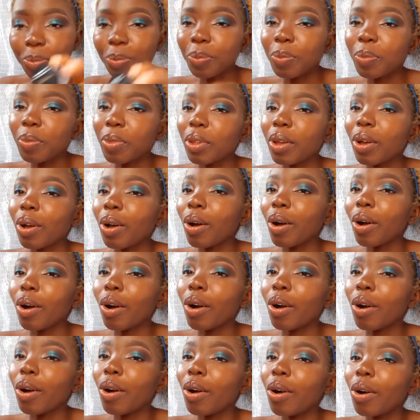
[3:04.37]
Then
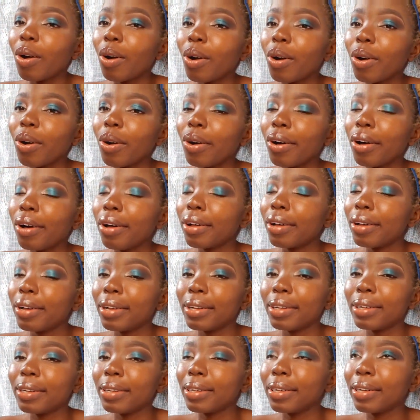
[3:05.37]
for
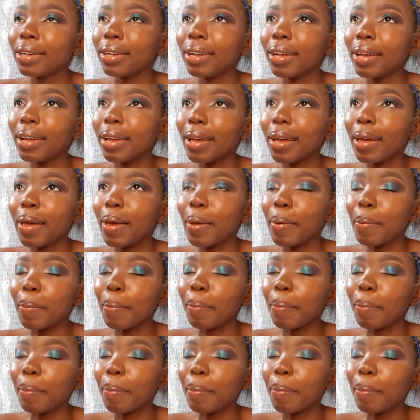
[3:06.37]
the lining,